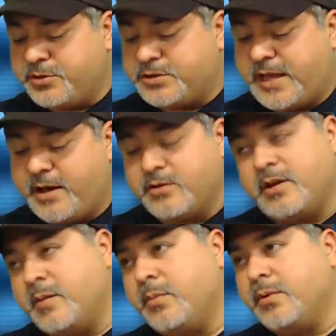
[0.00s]

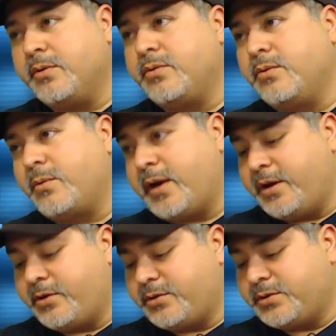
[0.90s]
outnumbered the
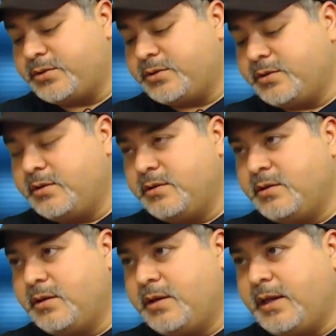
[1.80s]
rioters,
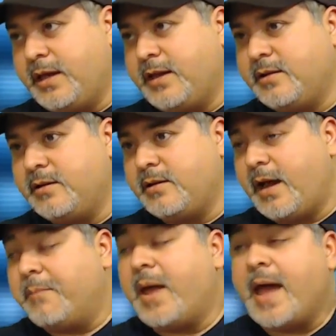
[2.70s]
and I'm
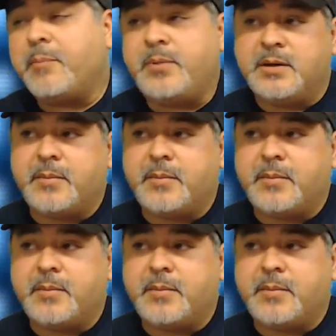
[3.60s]
happy about that.